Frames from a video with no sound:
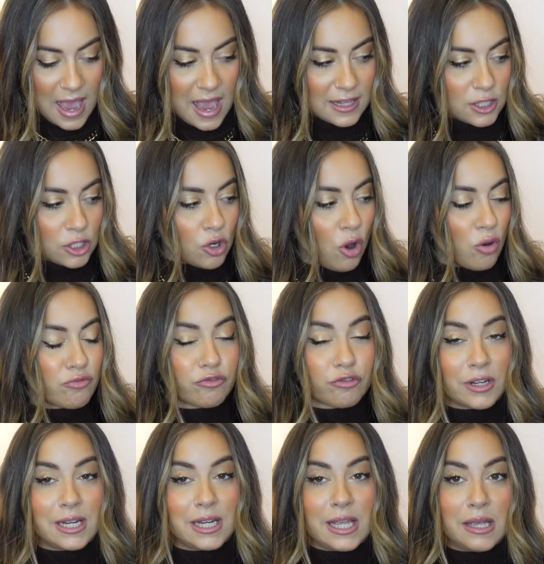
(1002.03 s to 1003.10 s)
It's not
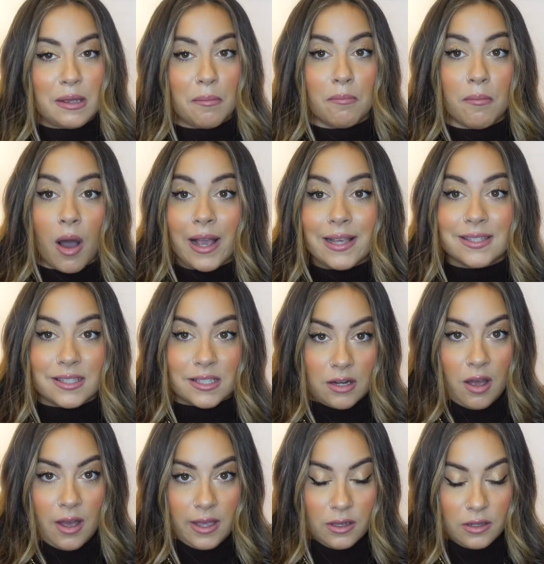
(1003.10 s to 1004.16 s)
really my
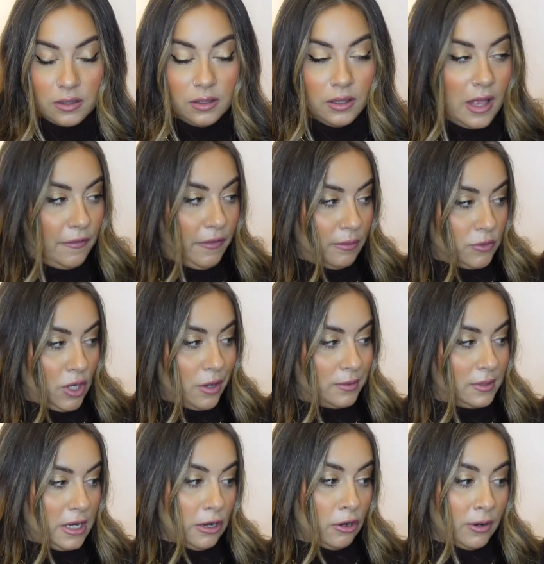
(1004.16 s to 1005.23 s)
style, if I'm
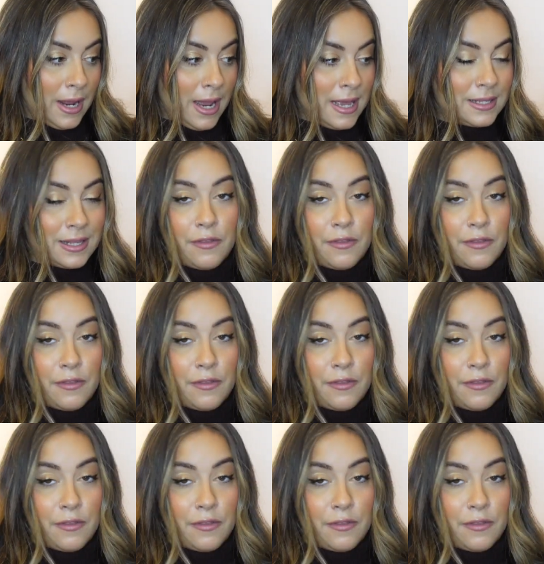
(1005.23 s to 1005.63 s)
totally honest.